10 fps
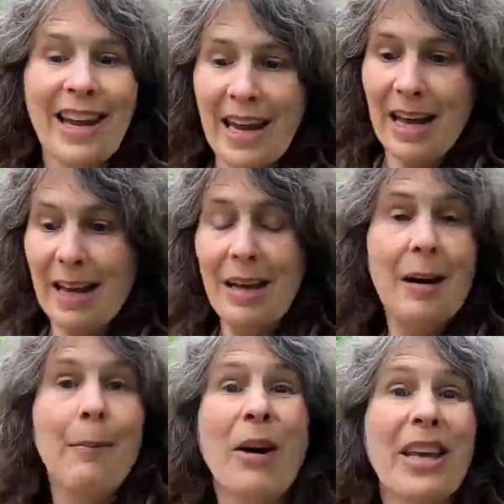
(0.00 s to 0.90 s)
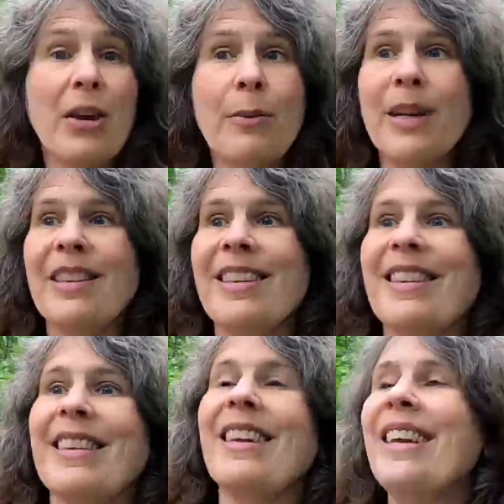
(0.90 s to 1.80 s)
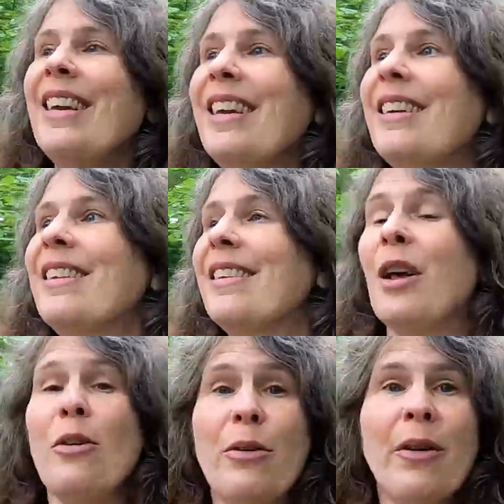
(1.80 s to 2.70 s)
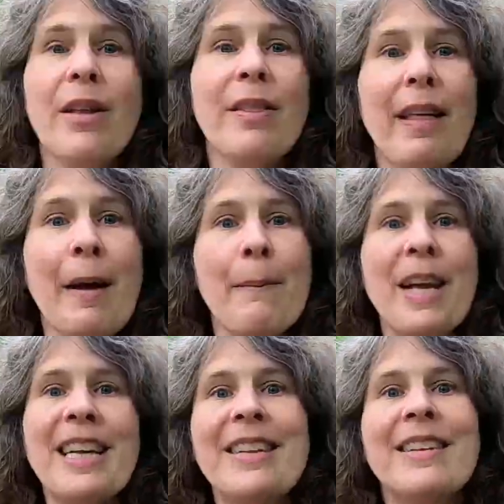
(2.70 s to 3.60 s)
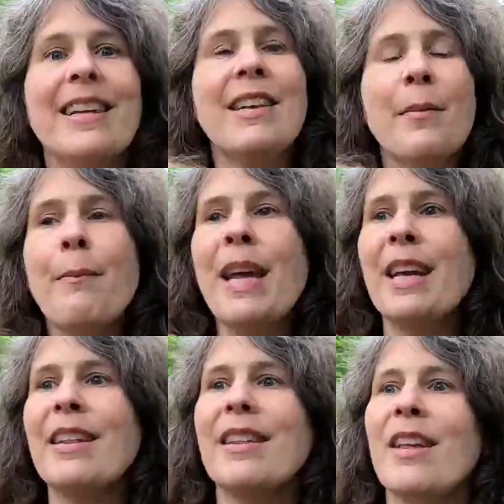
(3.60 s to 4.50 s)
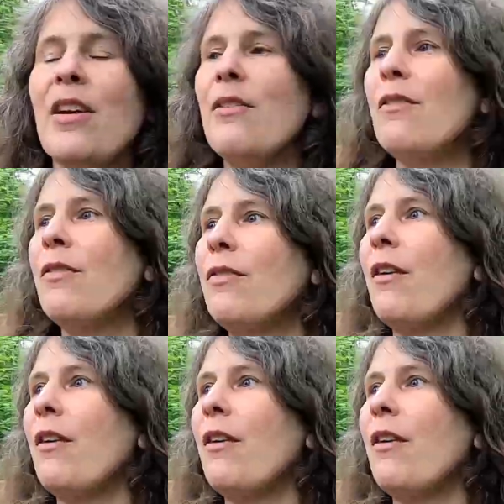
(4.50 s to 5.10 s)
here by humans. So that means there's a mix of